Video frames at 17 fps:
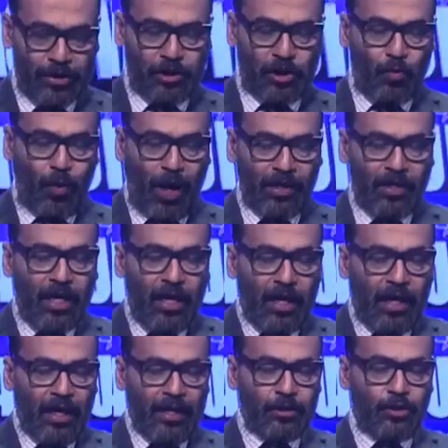Question one.
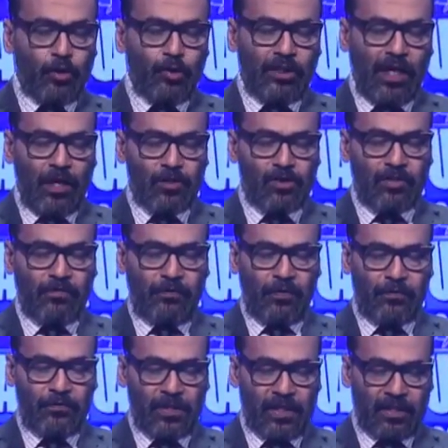In
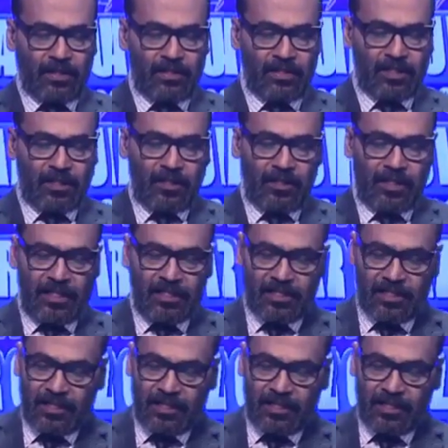2015, Zinedine